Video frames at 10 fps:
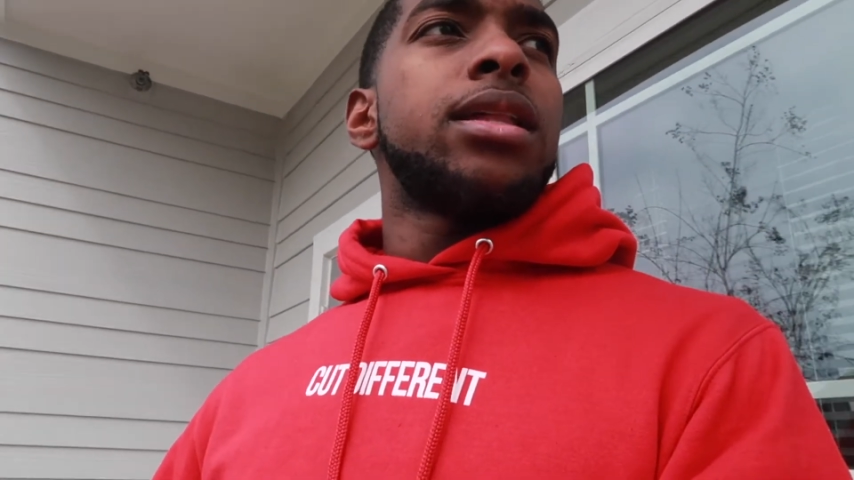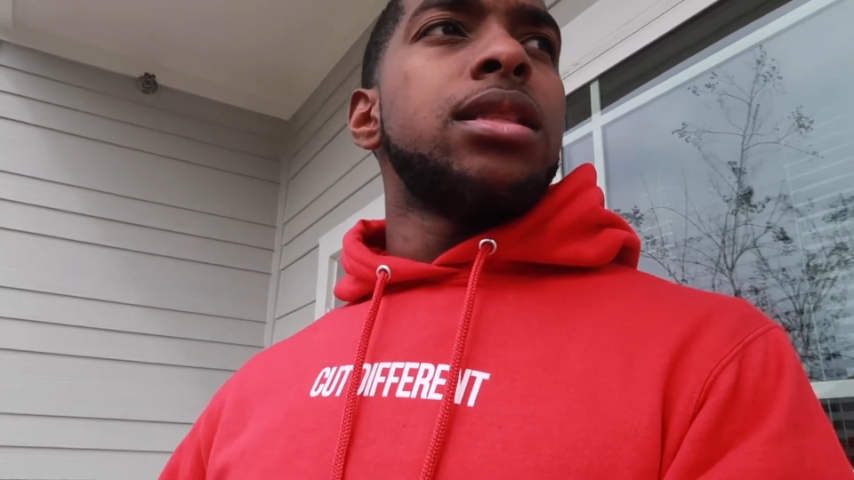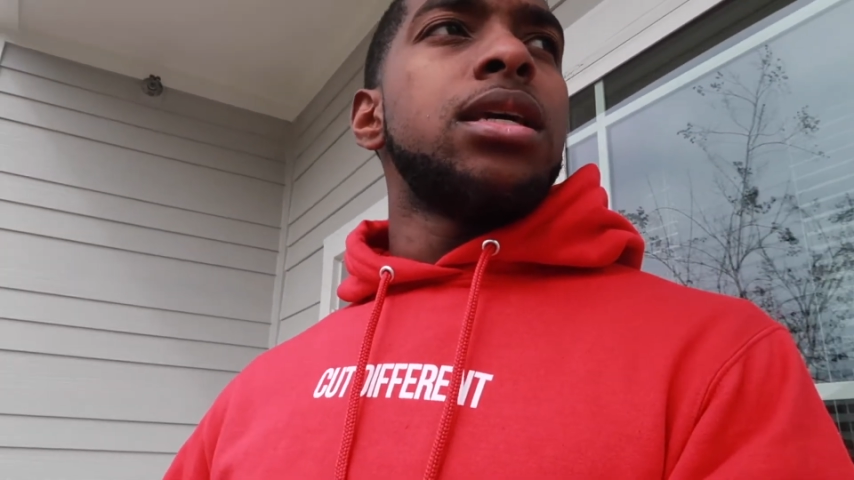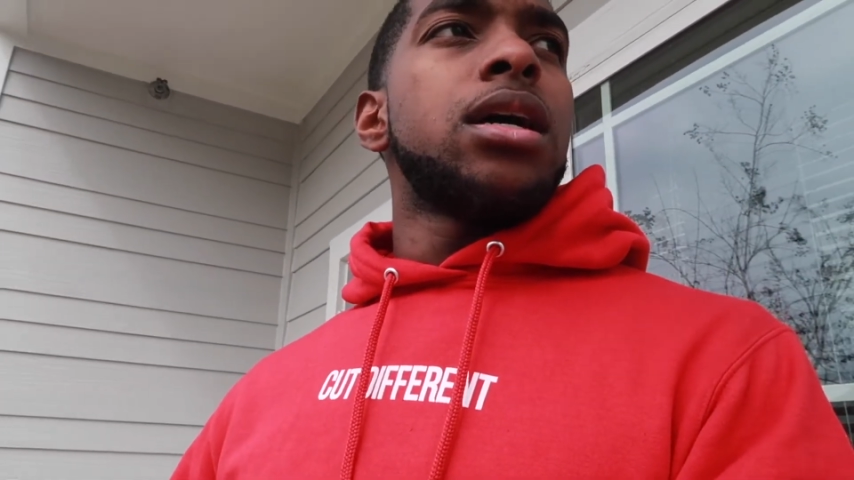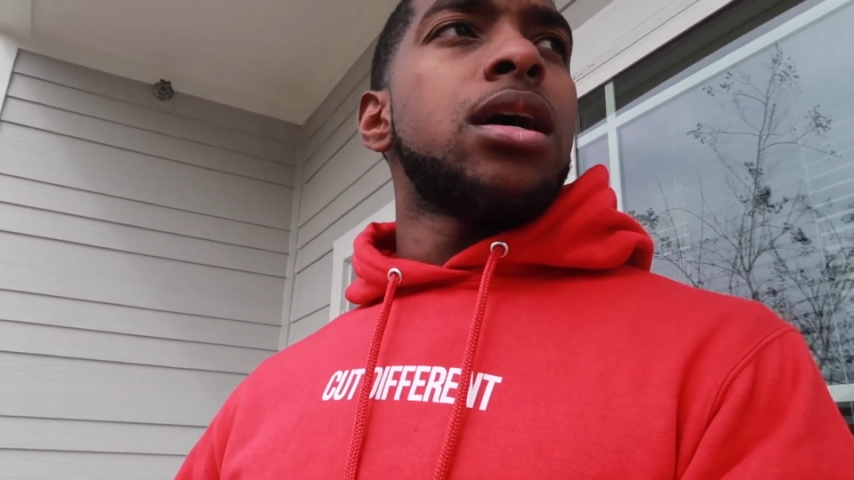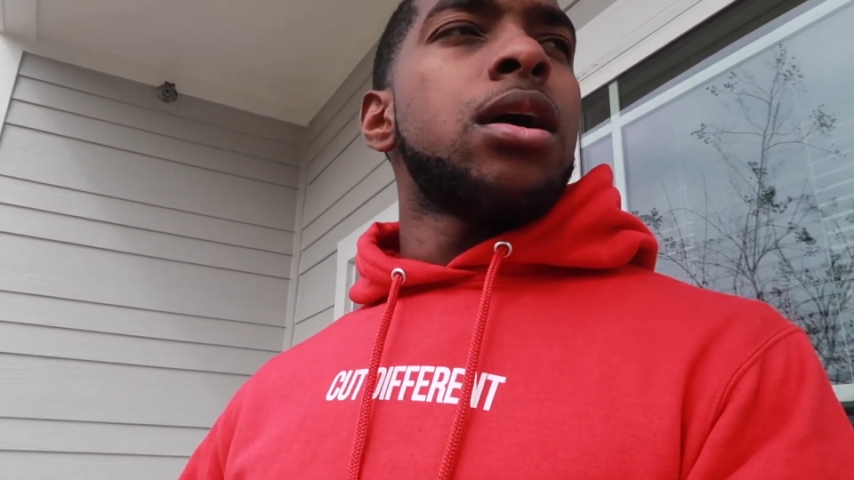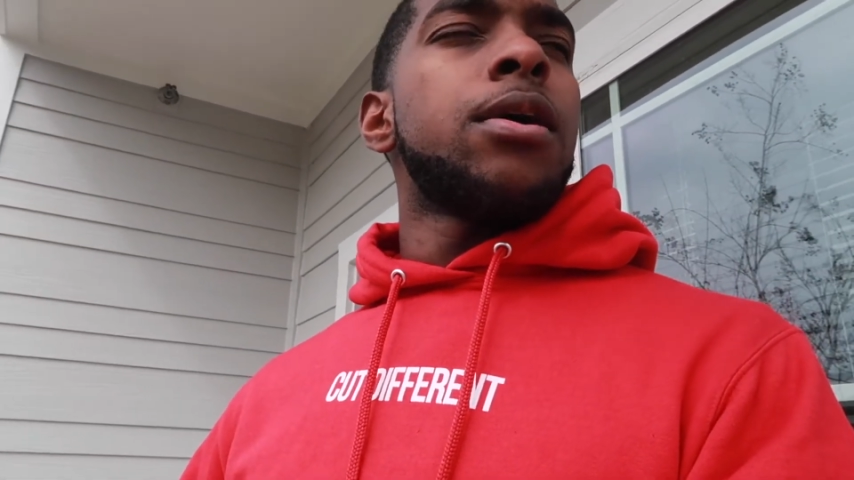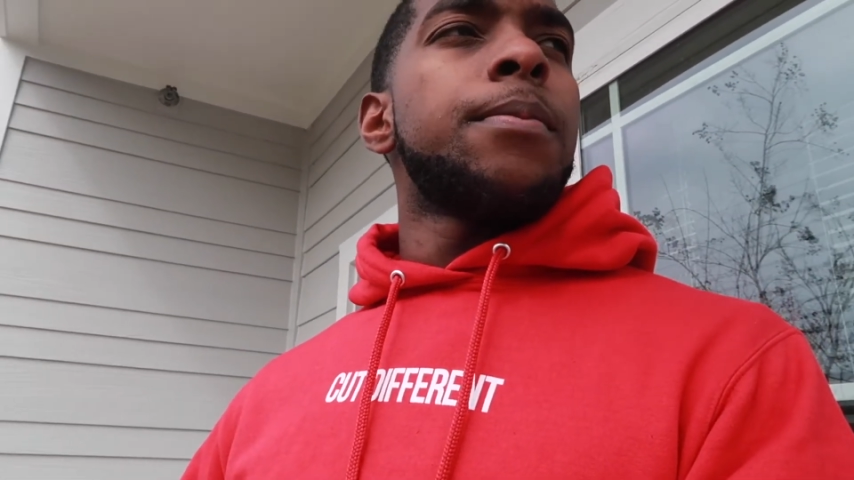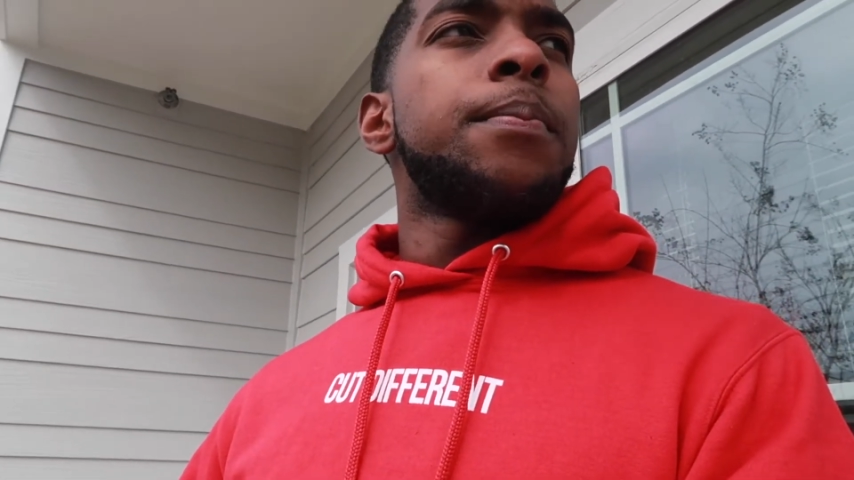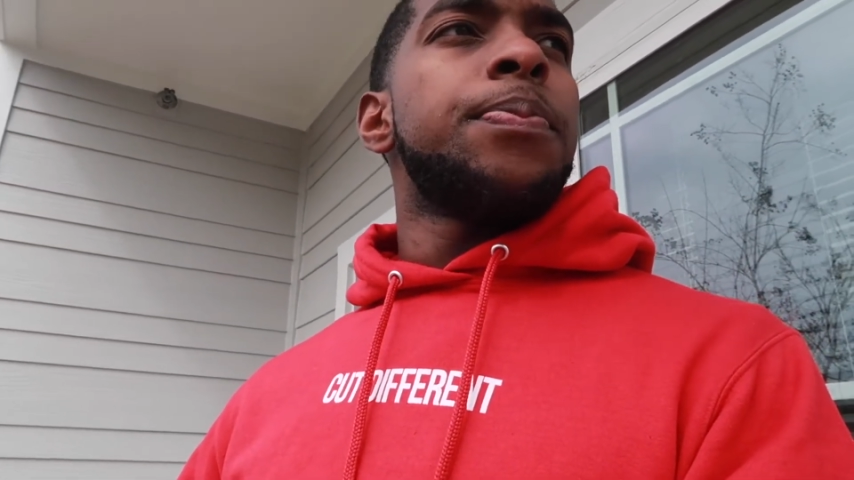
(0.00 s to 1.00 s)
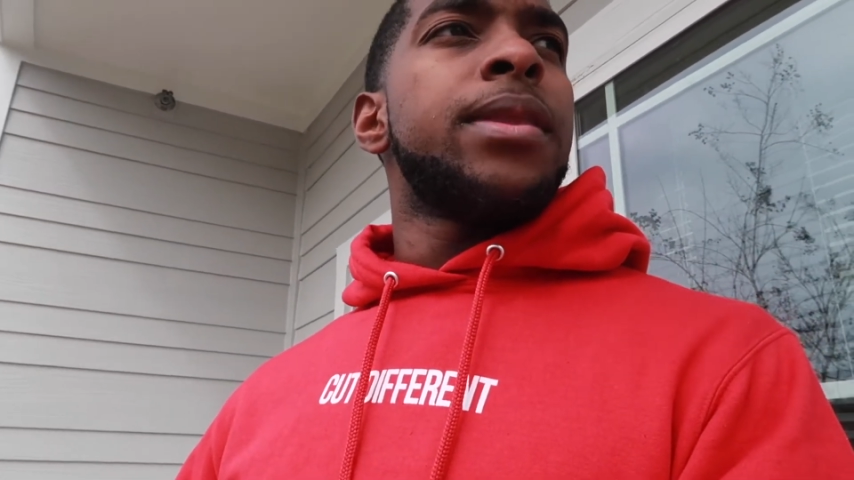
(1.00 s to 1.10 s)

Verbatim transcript: the um